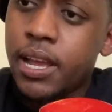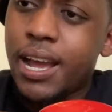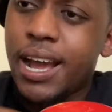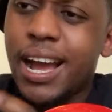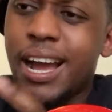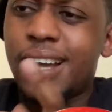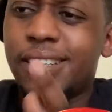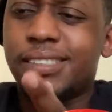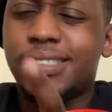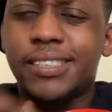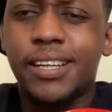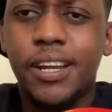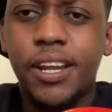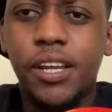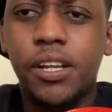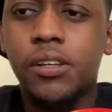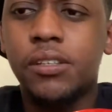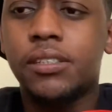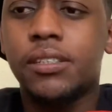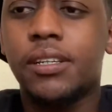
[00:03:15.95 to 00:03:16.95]
I started
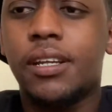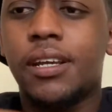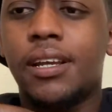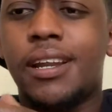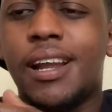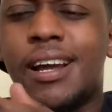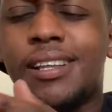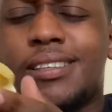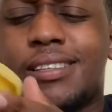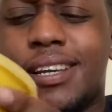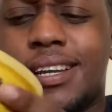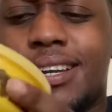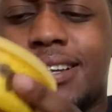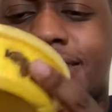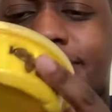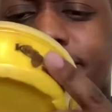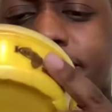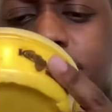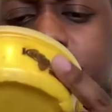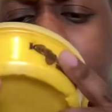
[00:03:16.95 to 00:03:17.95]
using it, I think,